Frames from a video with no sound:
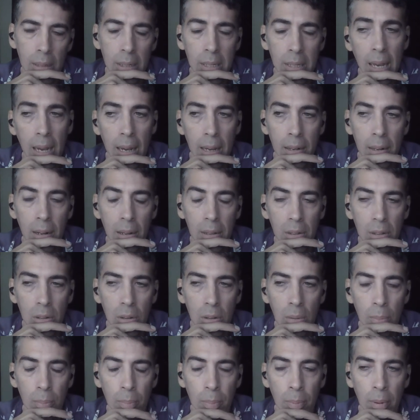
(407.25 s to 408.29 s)
Yeah, and, you
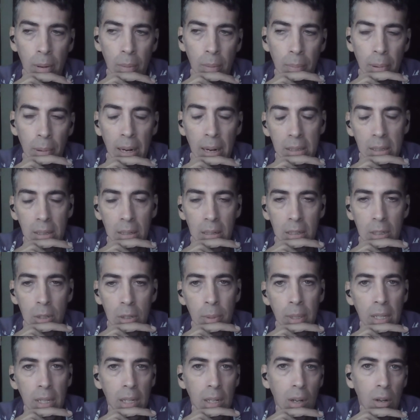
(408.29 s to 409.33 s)
know, practically
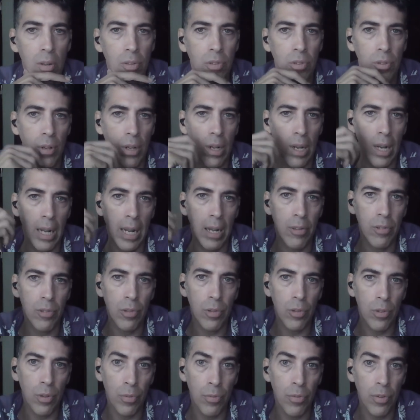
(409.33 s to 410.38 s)
speaking, also it allows
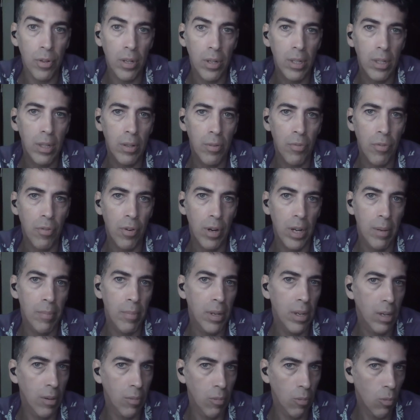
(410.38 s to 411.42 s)
you to fill in the frame
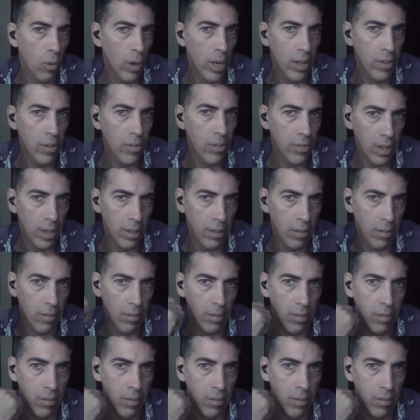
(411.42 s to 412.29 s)
in ways that,